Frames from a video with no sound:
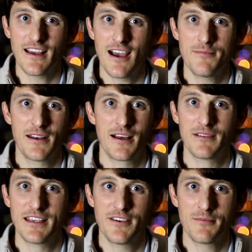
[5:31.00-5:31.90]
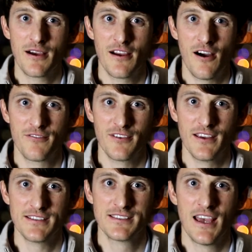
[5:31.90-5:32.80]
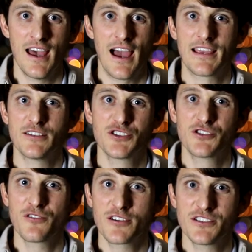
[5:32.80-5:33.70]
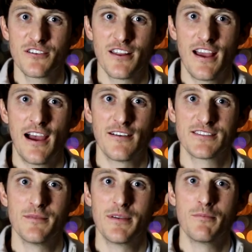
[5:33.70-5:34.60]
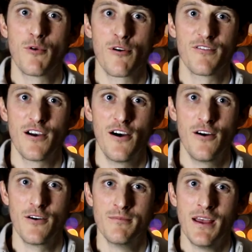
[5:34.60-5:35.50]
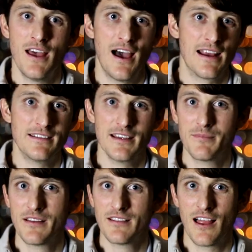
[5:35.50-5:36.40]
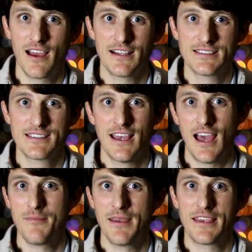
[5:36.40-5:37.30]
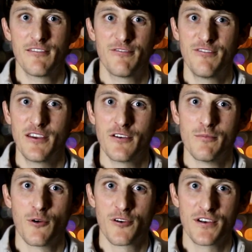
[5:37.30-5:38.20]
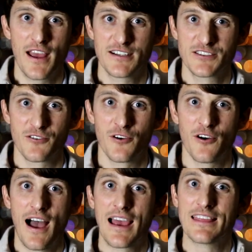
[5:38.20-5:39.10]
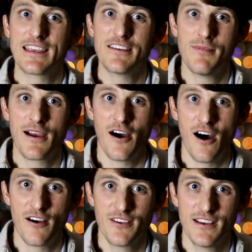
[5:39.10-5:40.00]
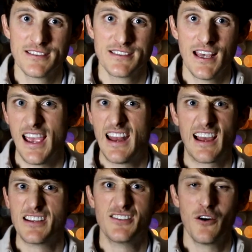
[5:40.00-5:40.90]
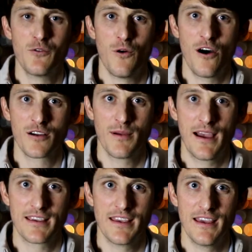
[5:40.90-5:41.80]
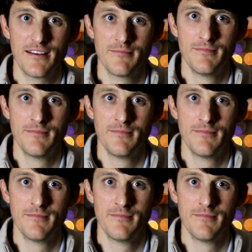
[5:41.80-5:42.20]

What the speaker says: time and I'm leaving my office, I can structure the house to be more of a home. I dim the lights, I make it feel more natural, I leave my office, and I don't walk back in.